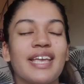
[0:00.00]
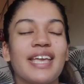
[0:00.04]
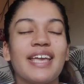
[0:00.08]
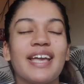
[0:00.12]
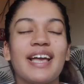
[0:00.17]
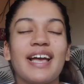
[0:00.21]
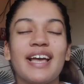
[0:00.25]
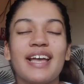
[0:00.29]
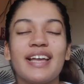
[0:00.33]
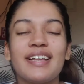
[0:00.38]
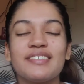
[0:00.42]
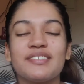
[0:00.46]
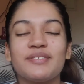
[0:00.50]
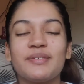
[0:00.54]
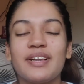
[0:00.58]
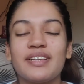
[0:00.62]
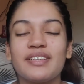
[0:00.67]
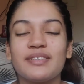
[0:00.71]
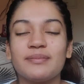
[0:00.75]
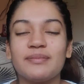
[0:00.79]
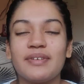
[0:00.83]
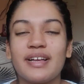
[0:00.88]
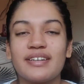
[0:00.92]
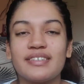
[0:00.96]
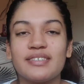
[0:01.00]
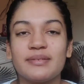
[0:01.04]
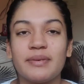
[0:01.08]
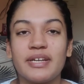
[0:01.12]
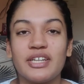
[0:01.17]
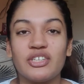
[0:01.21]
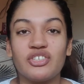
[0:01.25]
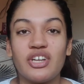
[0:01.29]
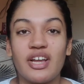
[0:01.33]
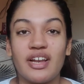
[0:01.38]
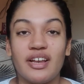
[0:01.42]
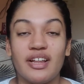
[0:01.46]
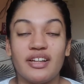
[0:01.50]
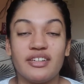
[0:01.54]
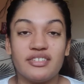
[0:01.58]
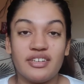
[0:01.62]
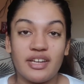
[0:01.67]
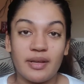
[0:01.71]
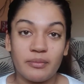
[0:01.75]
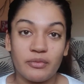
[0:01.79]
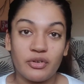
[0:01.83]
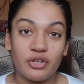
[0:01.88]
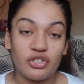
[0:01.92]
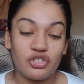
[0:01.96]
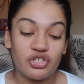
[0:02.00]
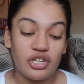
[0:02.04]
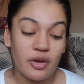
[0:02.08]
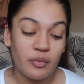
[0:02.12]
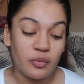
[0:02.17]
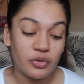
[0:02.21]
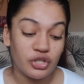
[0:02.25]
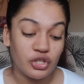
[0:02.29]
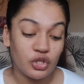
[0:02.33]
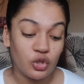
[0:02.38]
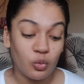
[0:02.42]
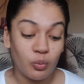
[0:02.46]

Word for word: Hey guys, and welcome back to my channel and today I'm going to share with